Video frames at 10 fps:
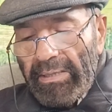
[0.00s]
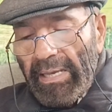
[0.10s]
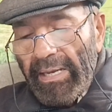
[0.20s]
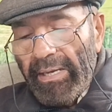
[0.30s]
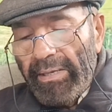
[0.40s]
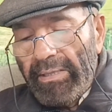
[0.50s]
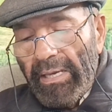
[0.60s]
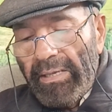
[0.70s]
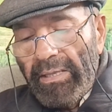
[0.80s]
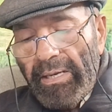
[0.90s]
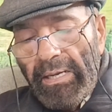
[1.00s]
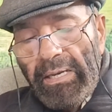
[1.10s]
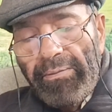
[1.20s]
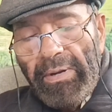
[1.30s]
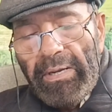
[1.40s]
Then the
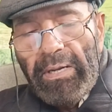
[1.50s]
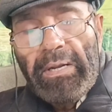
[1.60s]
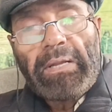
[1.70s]
relevant.